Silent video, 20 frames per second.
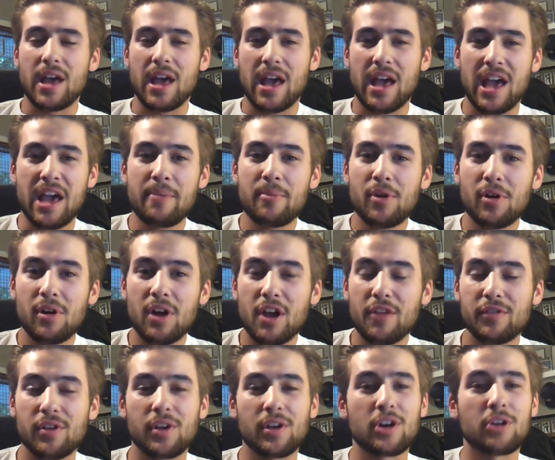MRF
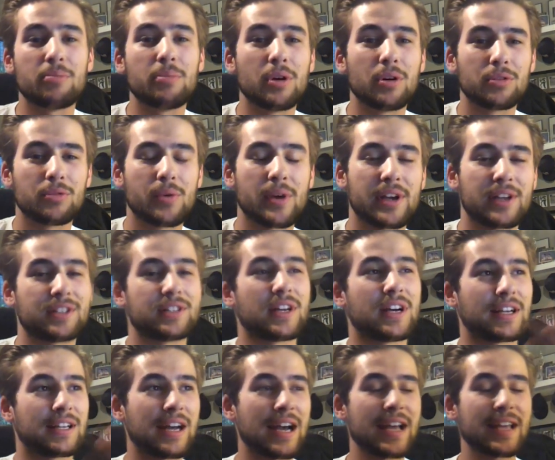can go both ways. A
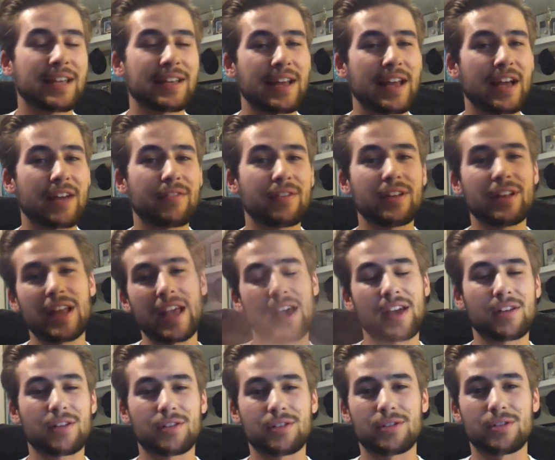guy can have it,
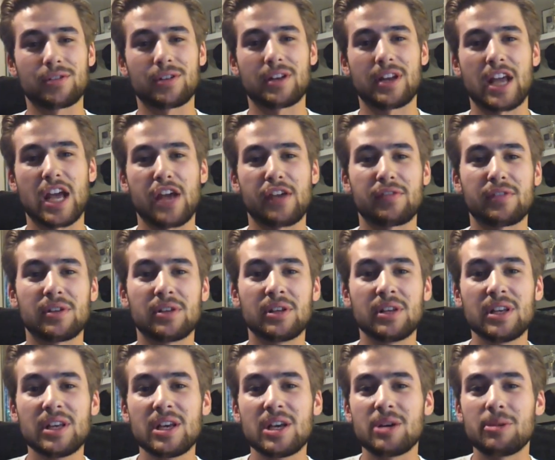and a girl can have it.
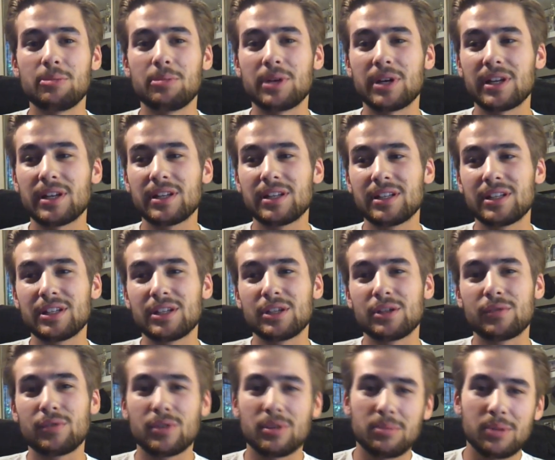But
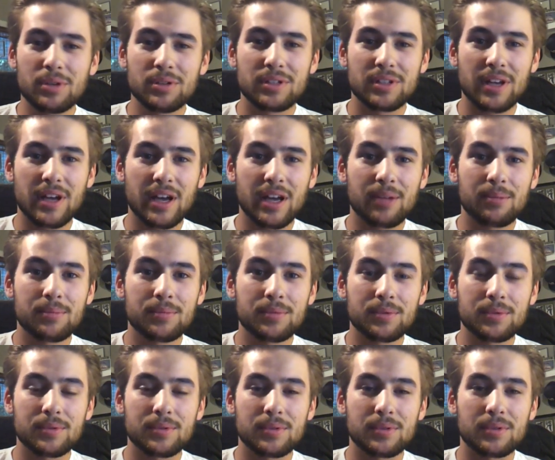for the most time,
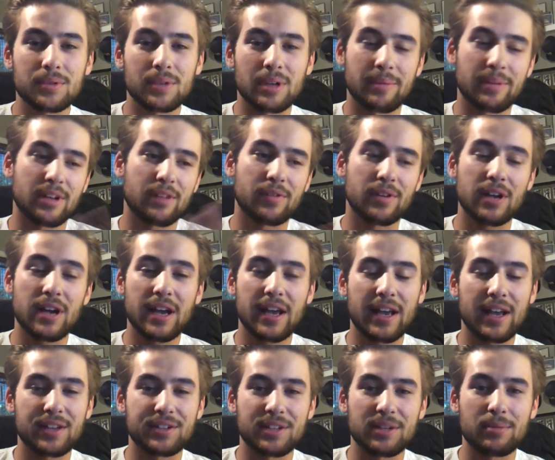I mean, if a guy
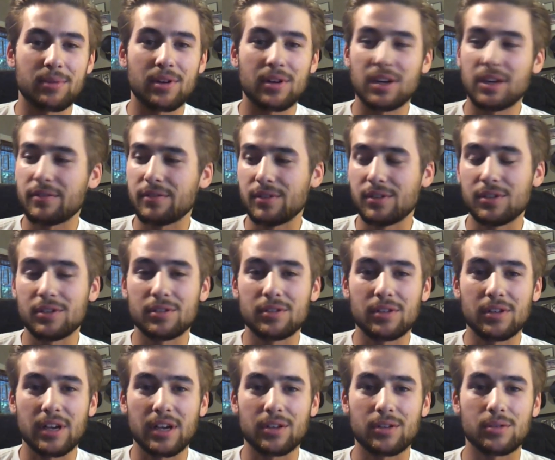has MRF, he just looks
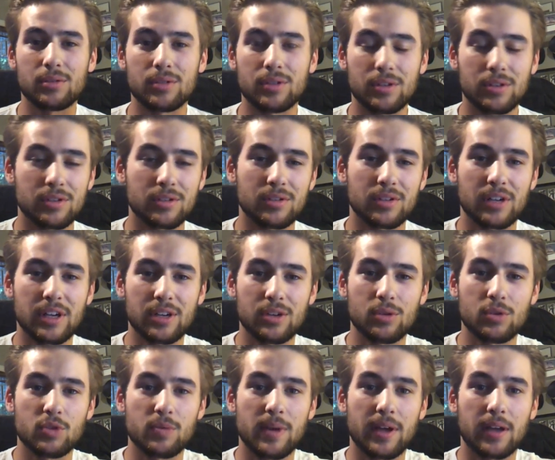like a
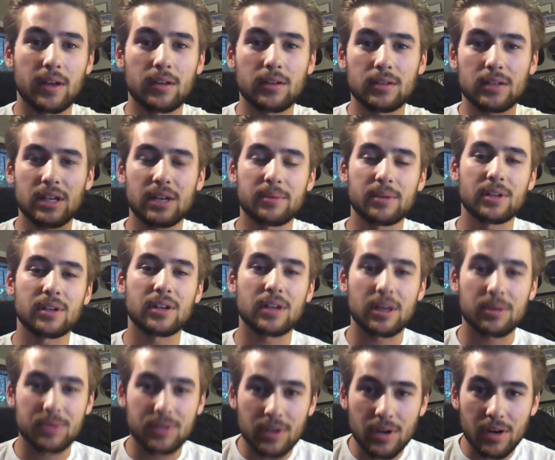douchebag. I mean, I'm
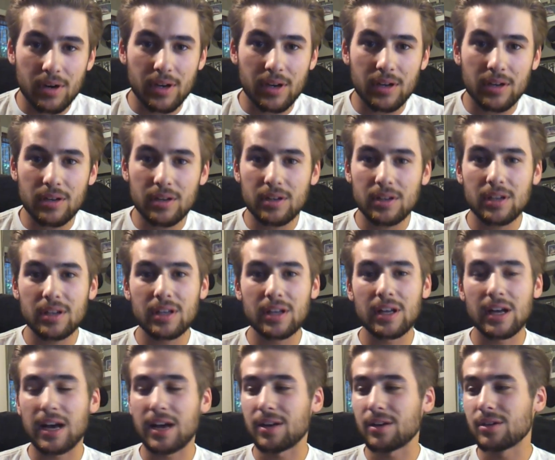sorry.
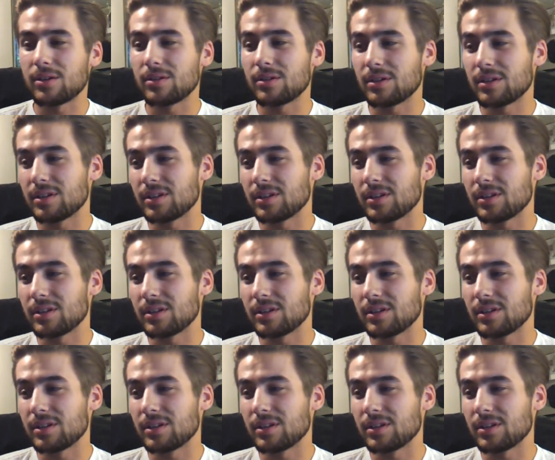I know